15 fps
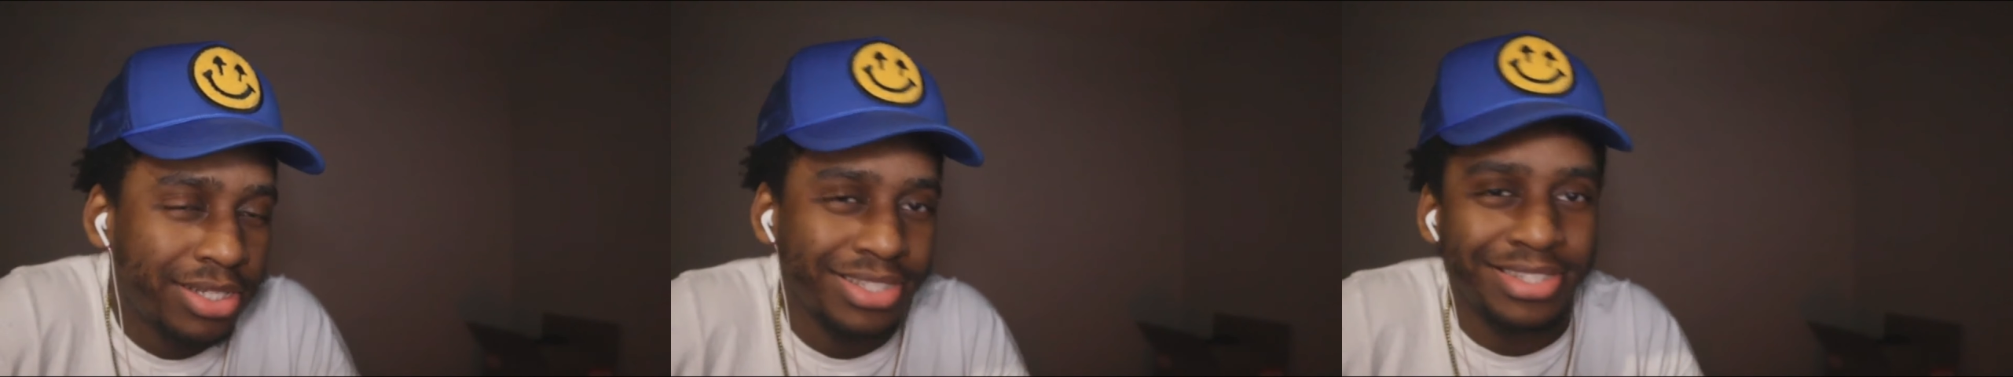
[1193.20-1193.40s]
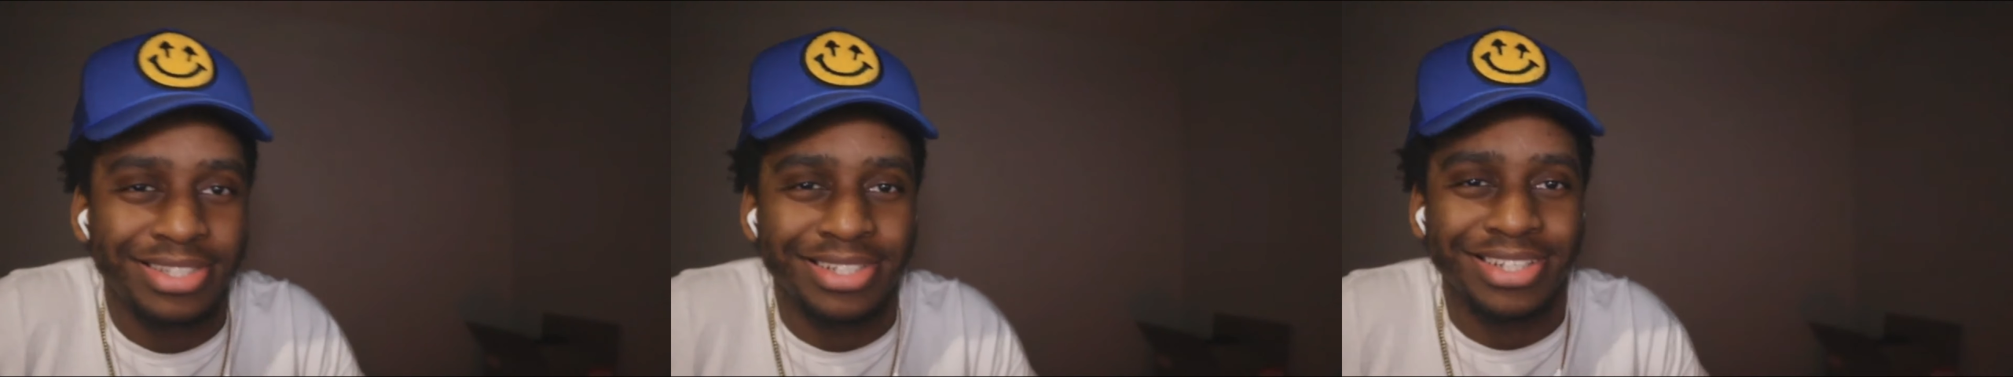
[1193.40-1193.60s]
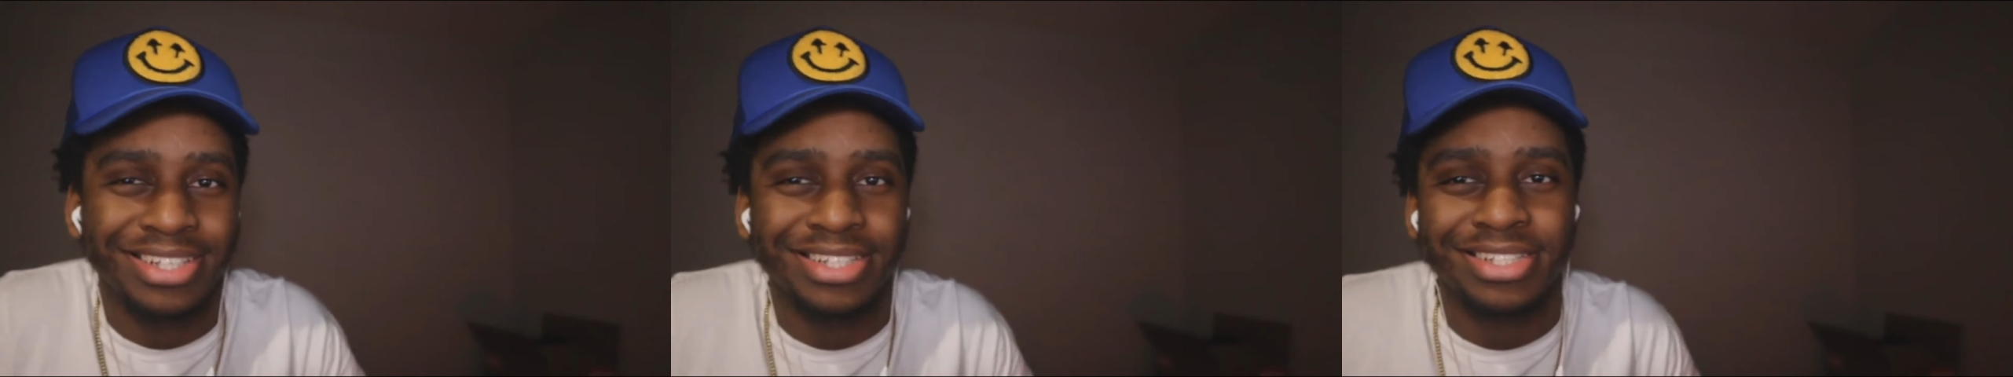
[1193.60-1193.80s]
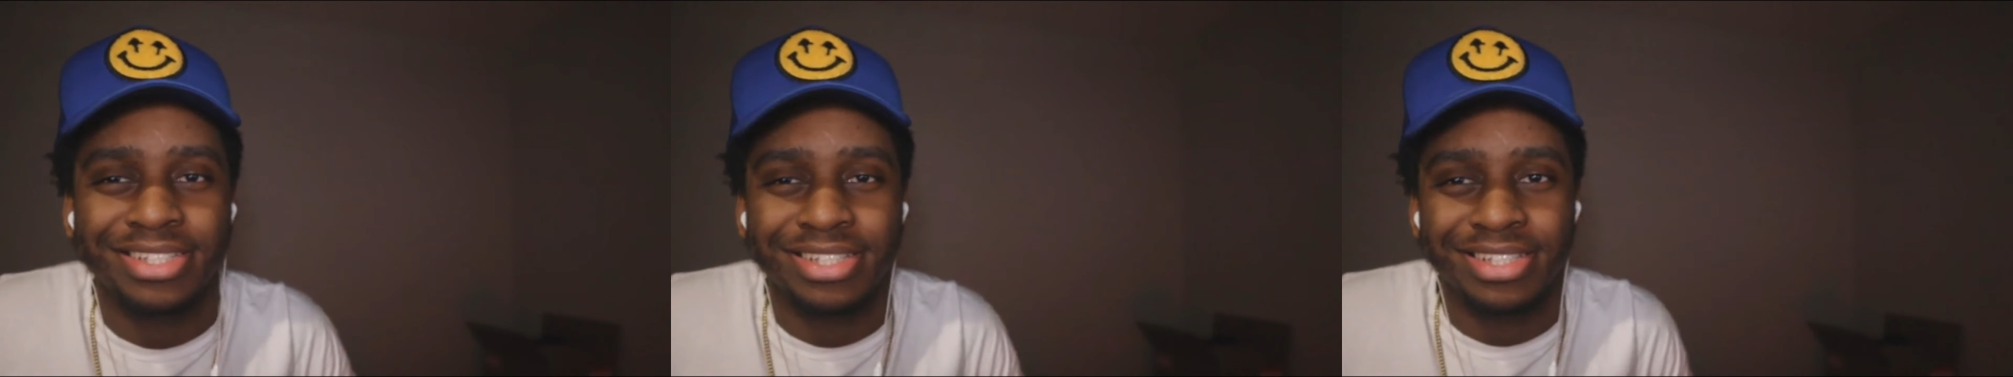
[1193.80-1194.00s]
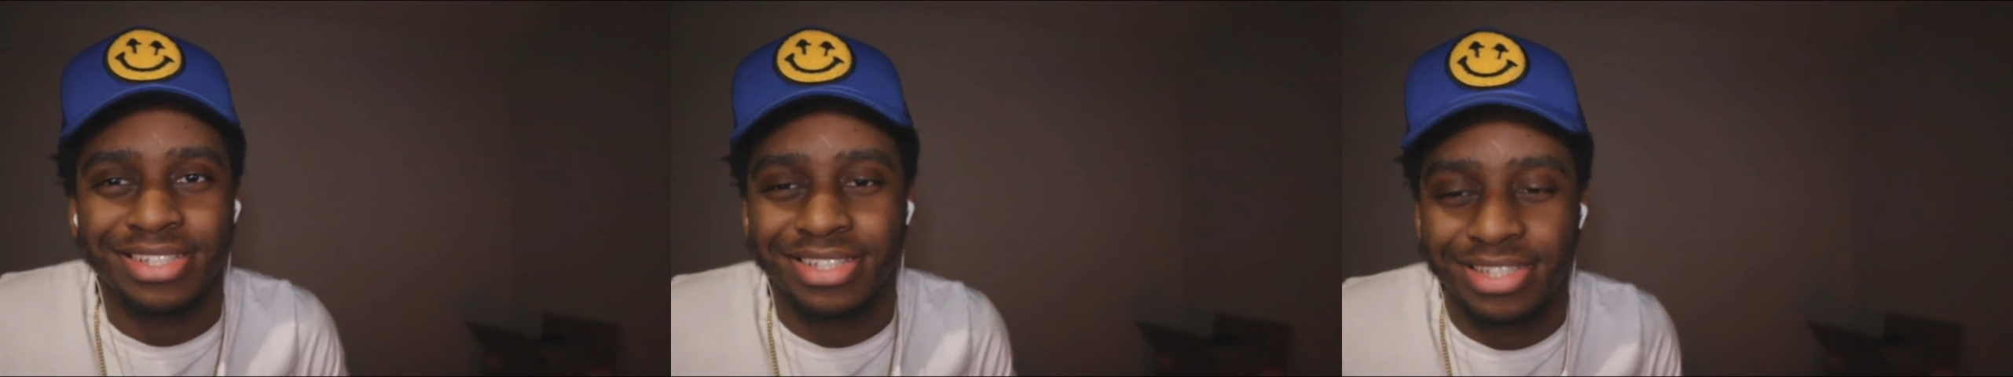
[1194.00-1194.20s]
This is
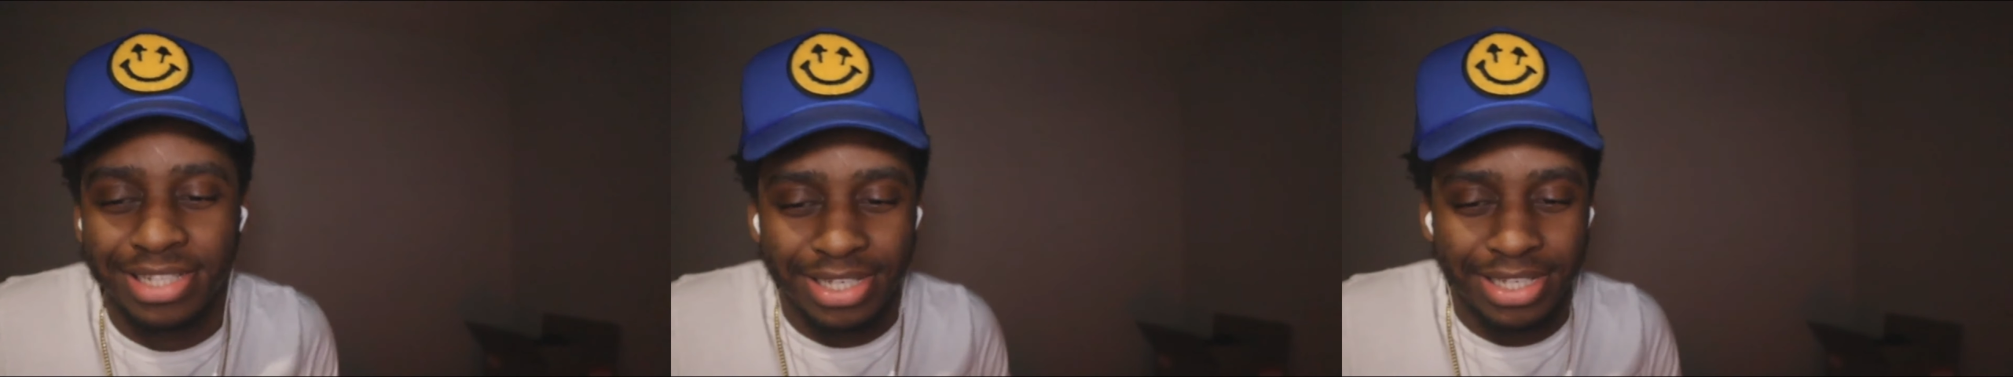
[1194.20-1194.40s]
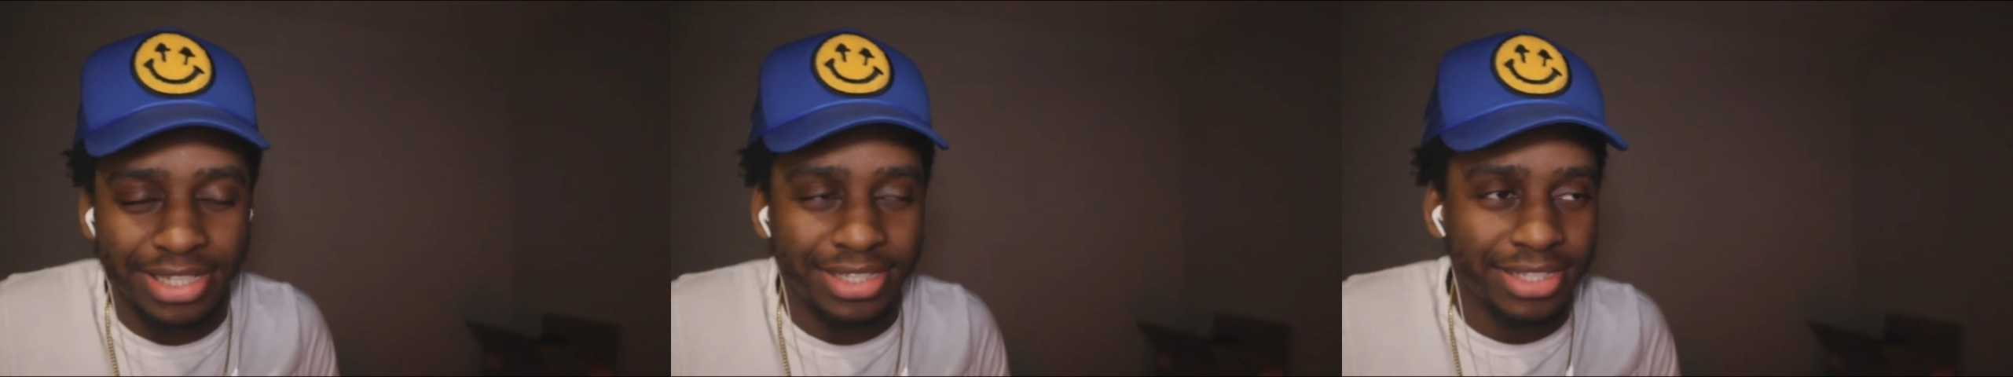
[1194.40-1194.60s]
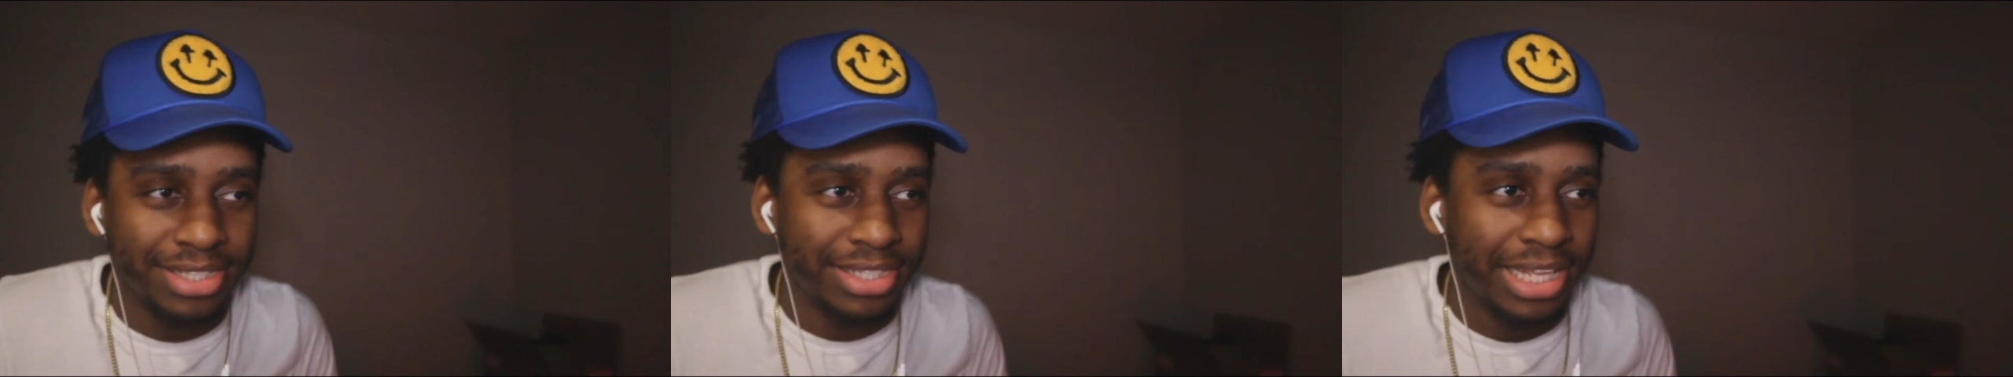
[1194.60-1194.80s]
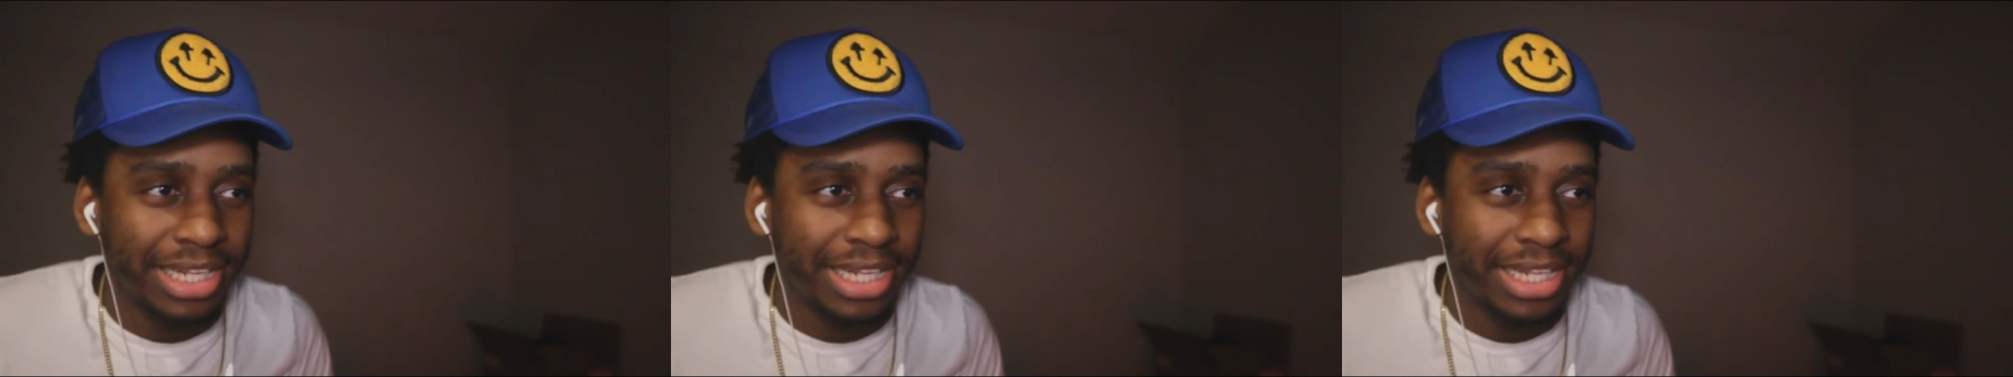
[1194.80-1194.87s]
easy. This is the easiest